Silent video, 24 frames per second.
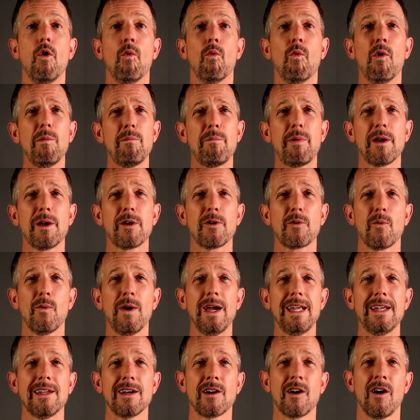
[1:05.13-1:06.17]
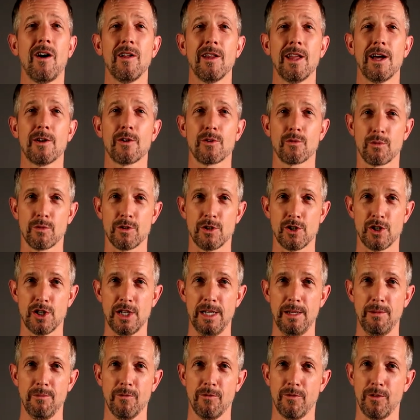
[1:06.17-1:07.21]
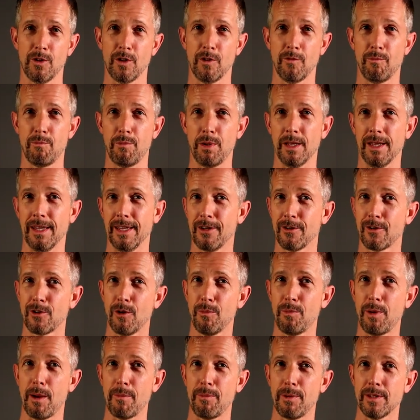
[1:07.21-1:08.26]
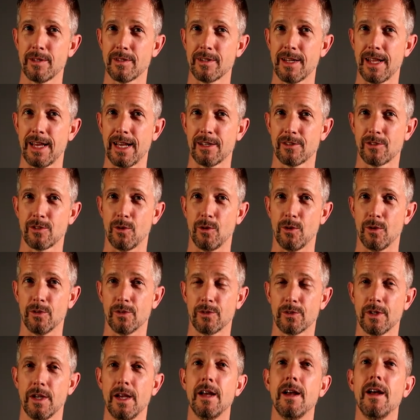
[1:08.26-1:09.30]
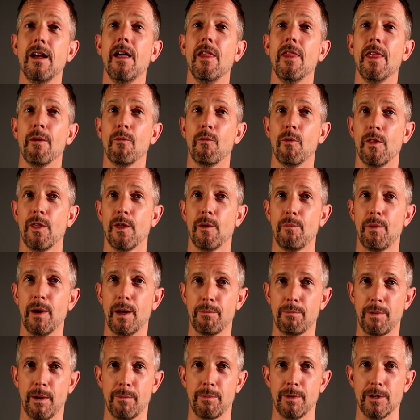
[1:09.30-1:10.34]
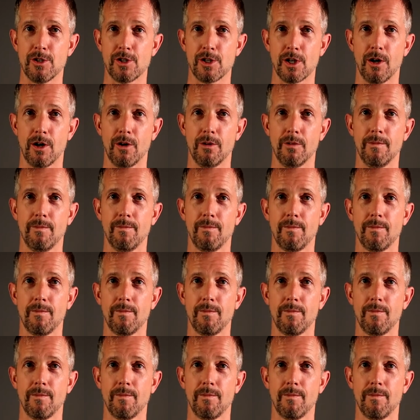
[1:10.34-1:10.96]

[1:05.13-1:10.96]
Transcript: What better way to call out a regime full of political puppets and assholes than with a butt puppet show?